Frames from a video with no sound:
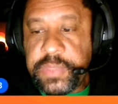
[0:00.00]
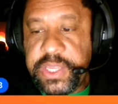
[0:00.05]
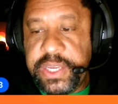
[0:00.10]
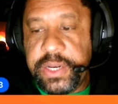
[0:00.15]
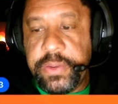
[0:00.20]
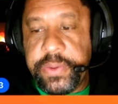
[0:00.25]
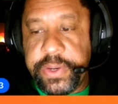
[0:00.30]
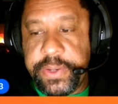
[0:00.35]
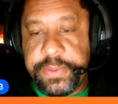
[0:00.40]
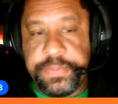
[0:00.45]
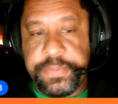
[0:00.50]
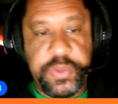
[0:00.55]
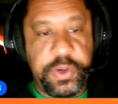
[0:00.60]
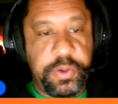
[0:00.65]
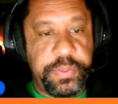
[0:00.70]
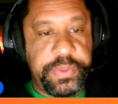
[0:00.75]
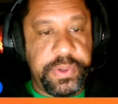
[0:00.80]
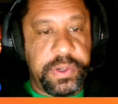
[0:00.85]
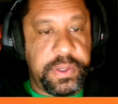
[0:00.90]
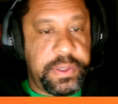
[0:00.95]
Anyway,
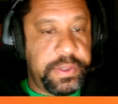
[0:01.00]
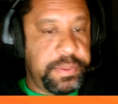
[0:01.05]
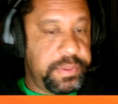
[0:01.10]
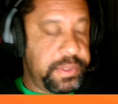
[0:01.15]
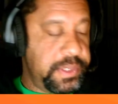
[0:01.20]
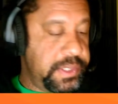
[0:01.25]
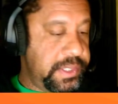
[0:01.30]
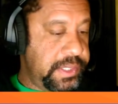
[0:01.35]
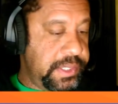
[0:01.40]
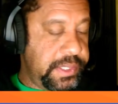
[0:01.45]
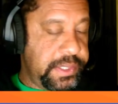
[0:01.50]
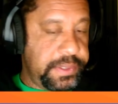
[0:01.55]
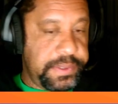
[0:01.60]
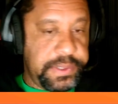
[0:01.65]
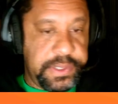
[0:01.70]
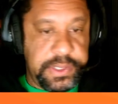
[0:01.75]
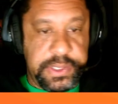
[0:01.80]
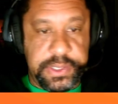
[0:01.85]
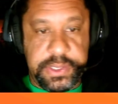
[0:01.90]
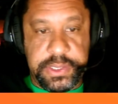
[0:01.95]
hope you're all able to see it
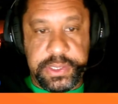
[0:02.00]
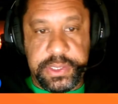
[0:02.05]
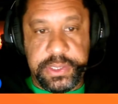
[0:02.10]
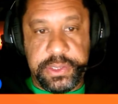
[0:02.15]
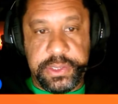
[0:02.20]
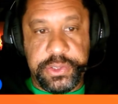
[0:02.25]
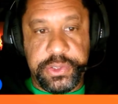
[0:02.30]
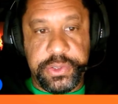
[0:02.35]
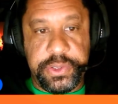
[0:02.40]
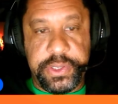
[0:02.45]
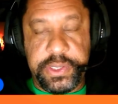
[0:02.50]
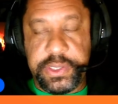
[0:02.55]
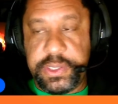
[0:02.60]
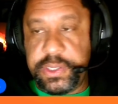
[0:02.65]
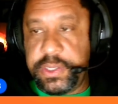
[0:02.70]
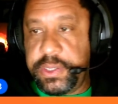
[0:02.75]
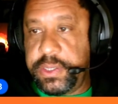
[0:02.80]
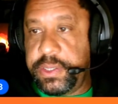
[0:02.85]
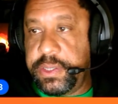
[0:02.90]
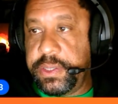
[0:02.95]
and enjoyed it.
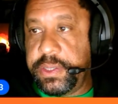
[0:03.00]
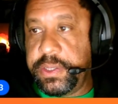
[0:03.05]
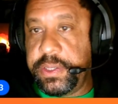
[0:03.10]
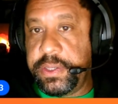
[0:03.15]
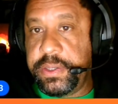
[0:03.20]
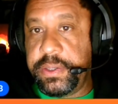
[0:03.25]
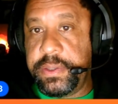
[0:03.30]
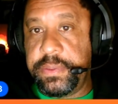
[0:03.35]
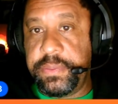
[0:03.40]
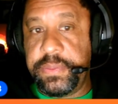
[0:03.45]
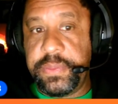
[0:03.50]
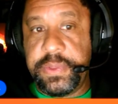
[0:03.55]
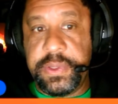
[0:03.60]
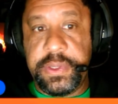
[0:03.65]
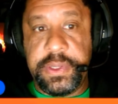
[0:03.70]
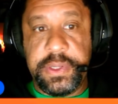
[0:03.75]
Um,